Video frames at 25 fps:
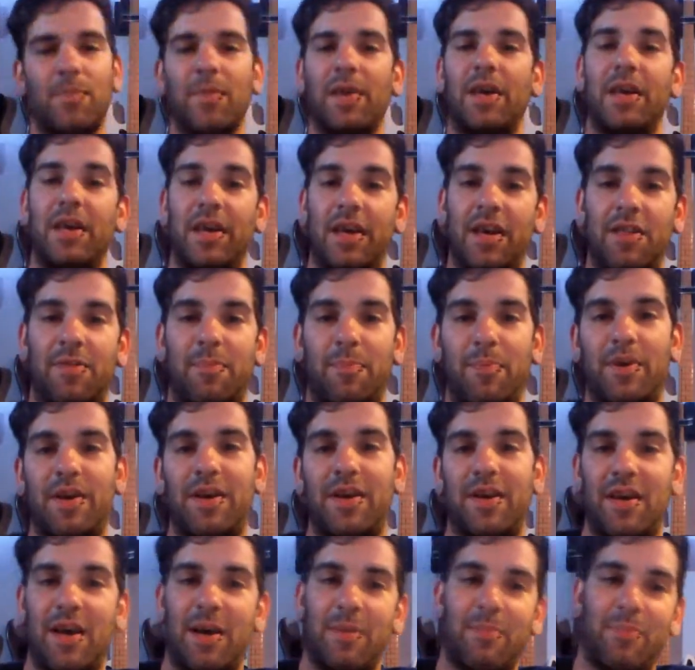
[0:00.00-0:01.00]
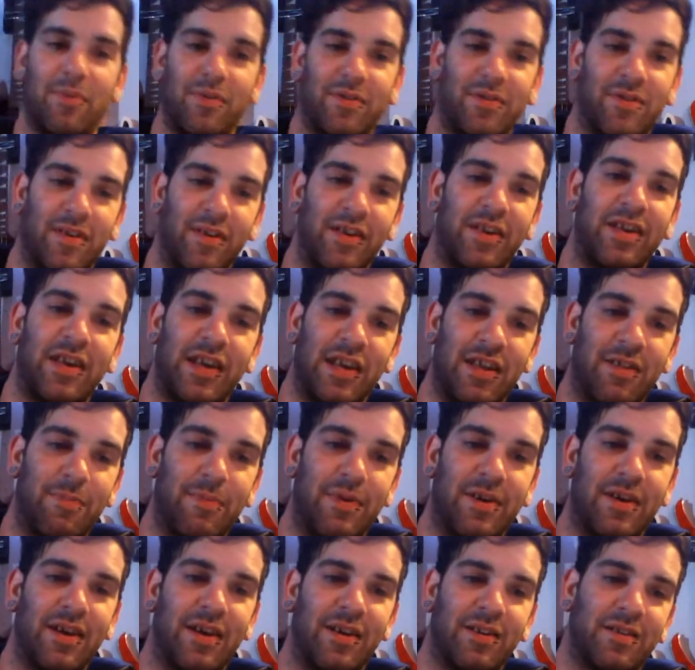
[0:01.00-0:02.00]
ESP. I put the
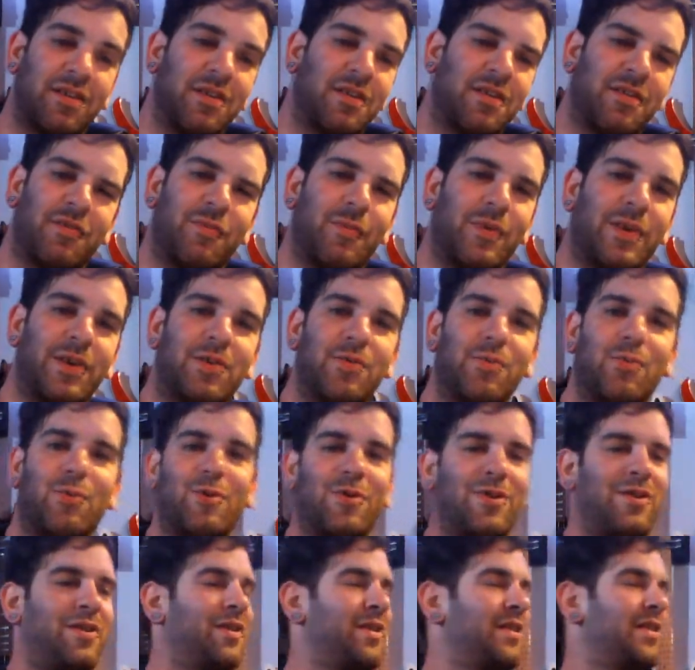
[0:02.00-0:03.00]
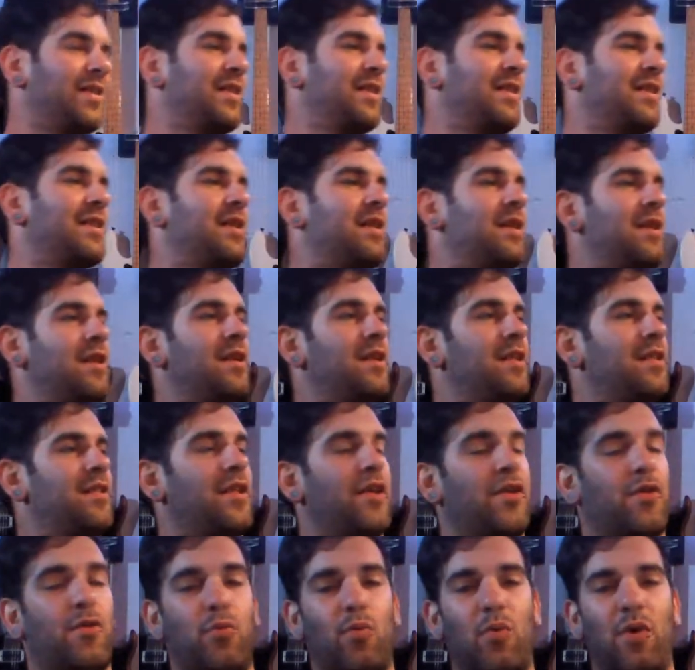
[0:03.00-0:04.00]
ESP on there. It's way cooler.
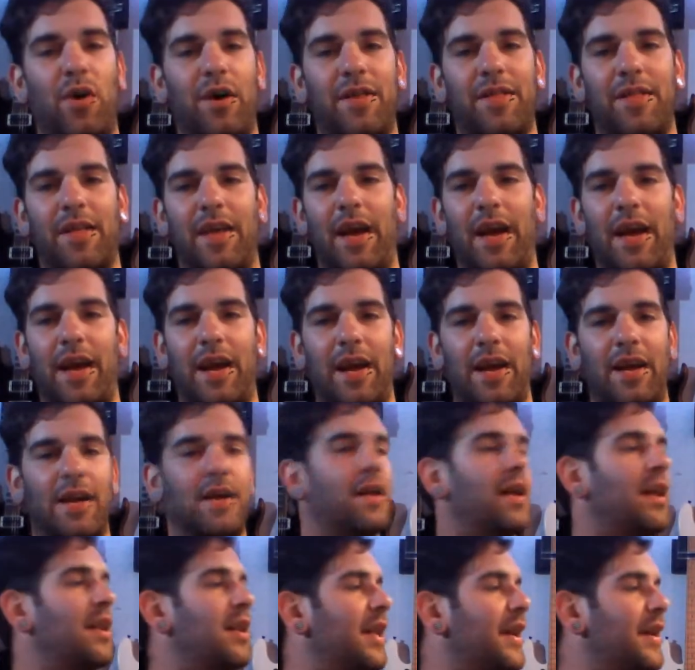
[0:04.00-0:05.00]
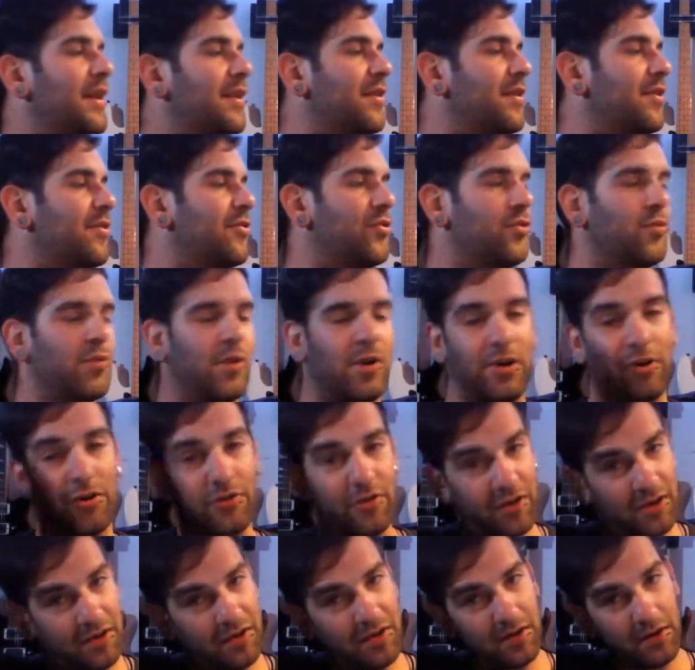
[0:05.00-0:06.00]
This was a Alexi
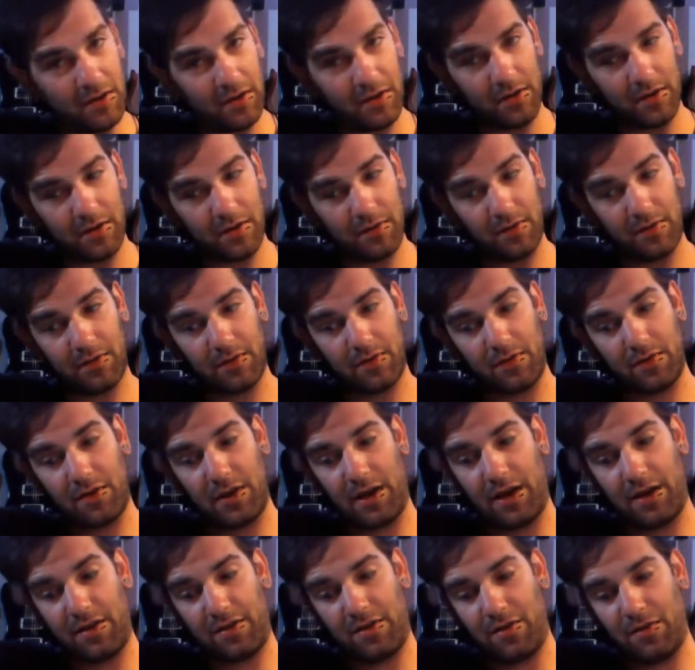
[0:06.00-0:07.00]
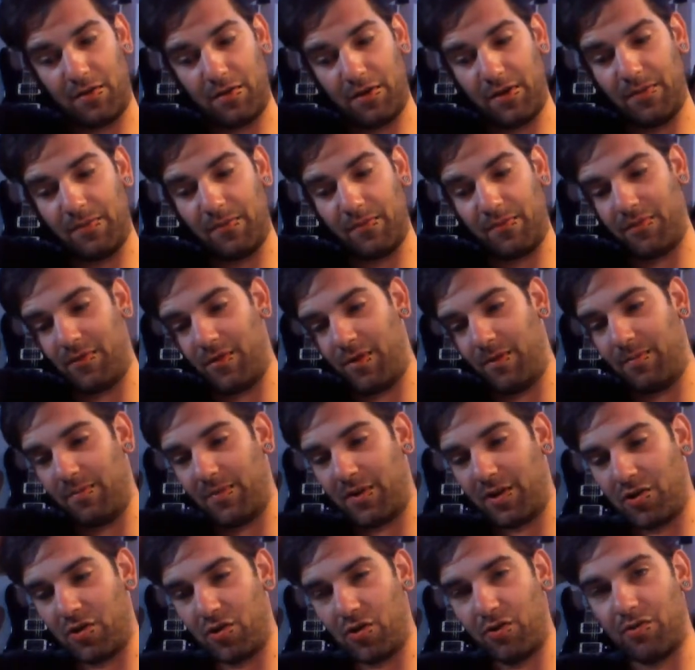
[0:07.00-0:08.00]
200. You guys know him from
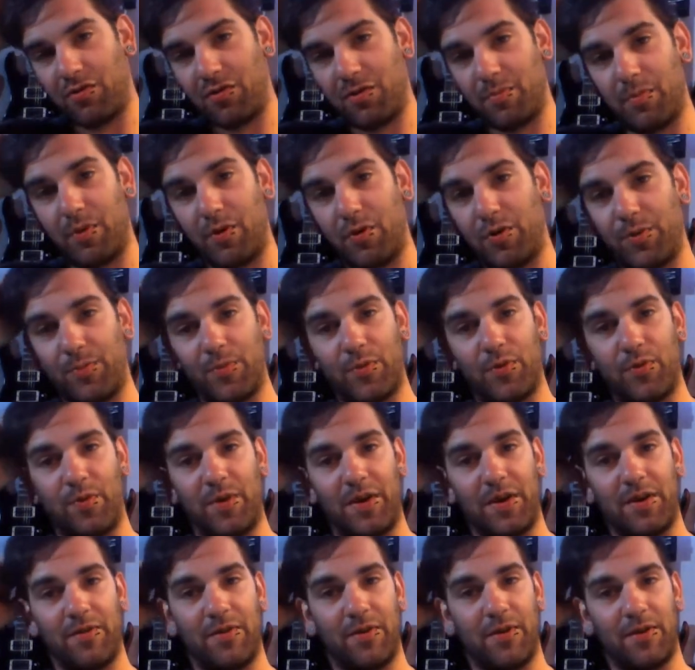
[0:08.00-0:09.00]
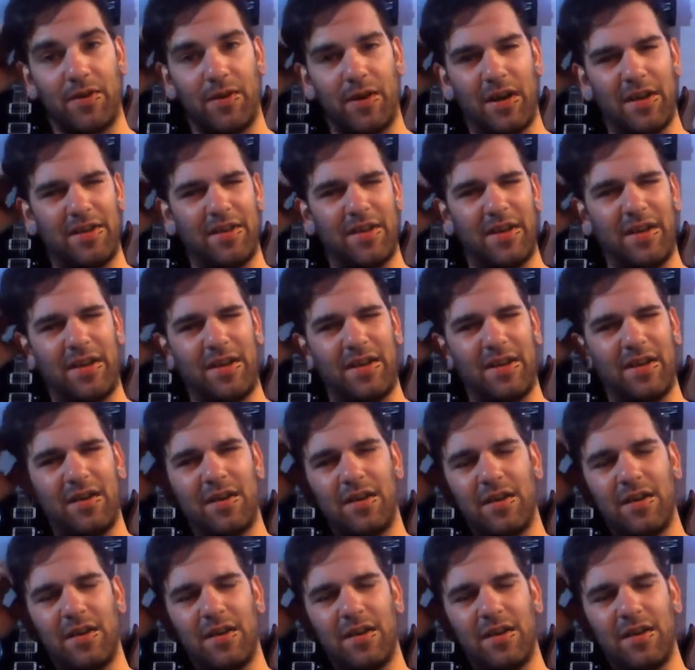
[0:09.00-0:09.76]
like Children of Bodom or whatever, I think.